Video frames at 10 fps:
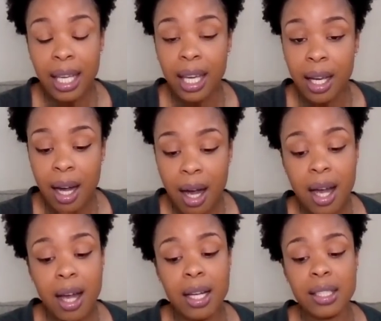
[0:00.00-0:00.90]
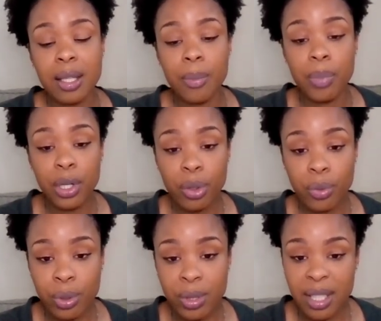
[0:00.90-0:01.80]
can cause the bitter
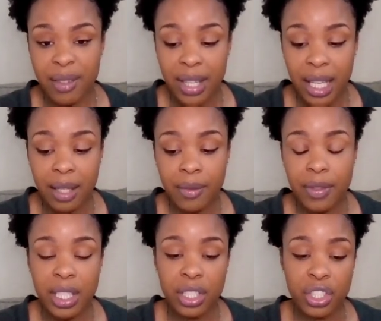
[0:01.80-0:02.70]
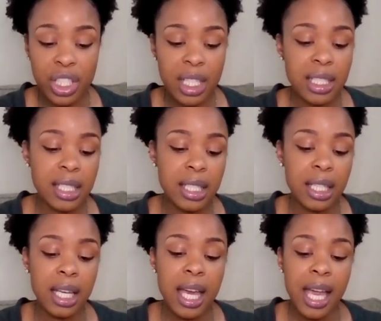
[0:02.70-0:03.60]
roots of envy,
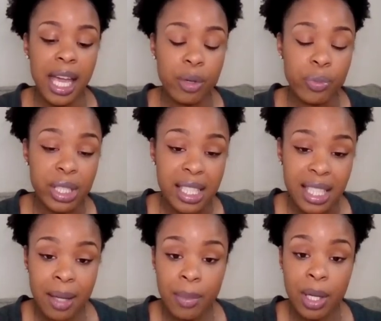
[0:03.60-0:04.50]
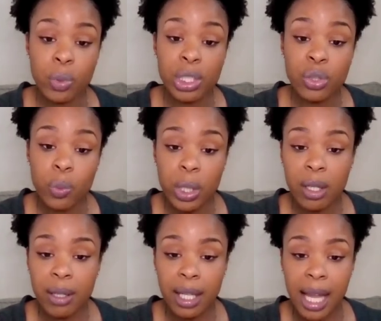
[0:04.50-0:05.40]
jealousy, and resentment, which
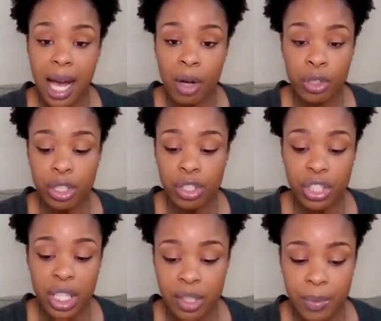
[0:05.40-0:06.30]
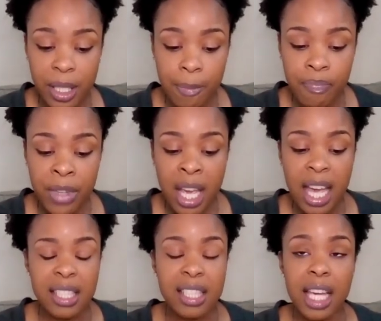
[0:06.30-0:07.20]
will cloud your judgment
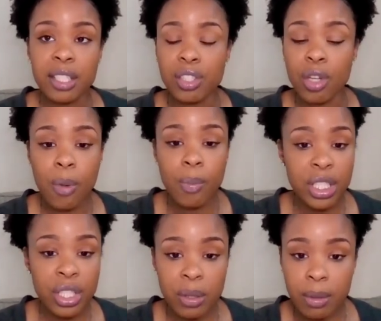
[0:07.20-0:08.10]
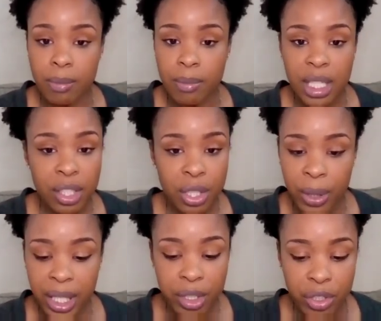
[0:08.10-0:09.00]
and take so much
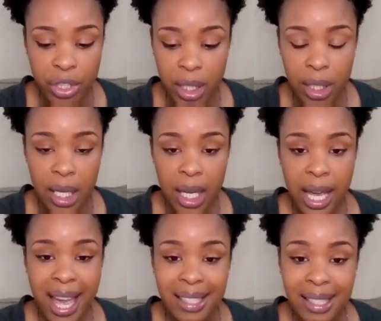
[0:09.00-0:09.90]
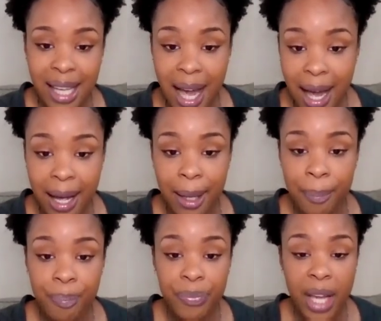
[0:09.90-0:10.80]
mental energy and
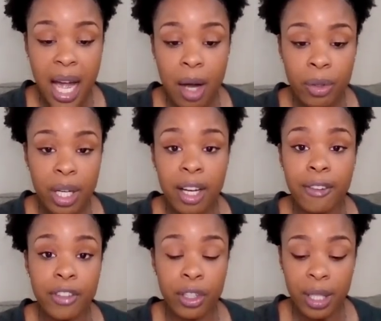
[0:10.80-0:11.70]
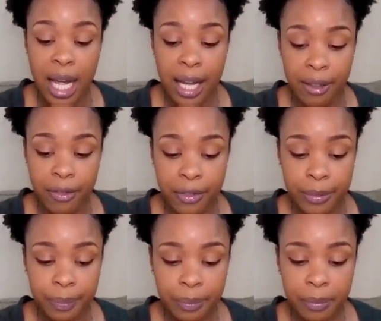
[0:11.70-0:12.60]
time out of your life.